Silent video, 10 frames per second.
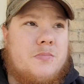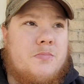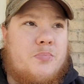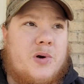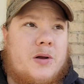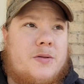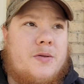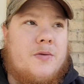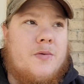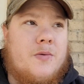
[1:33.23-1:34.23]

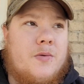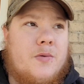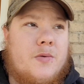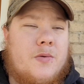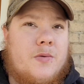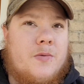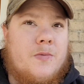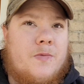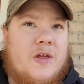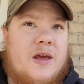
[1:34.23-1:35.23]
but
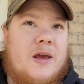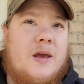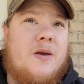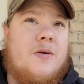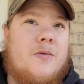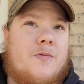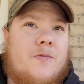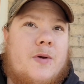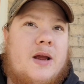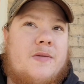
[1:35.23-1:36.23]
they
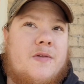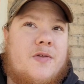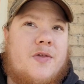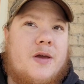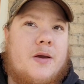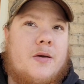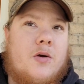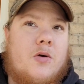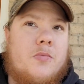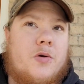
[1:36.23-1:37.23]
ran the thing
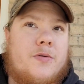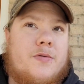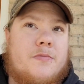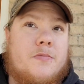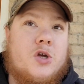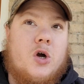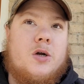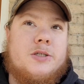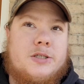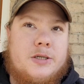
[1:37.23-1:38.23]
almost
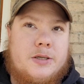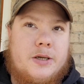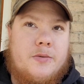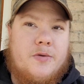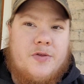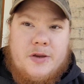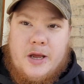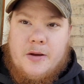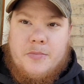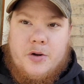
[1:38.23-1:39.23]
constantly with the
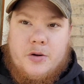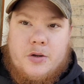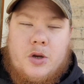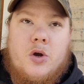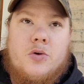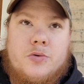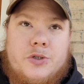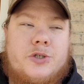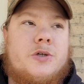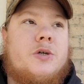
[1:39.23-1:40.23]
damp air
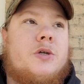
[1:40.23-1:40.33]
closed.